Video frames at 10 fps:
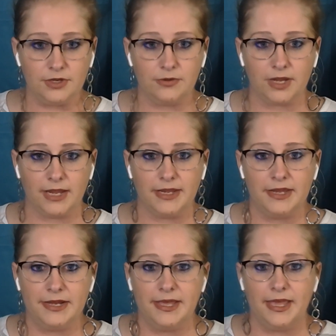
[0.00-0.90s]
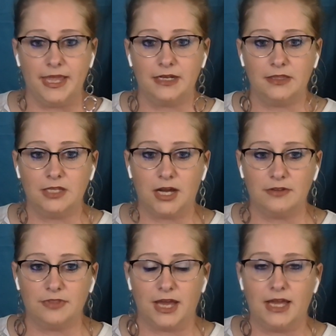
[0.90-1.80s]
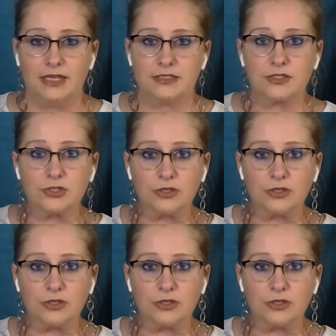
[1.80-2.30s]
okay? And a lot of that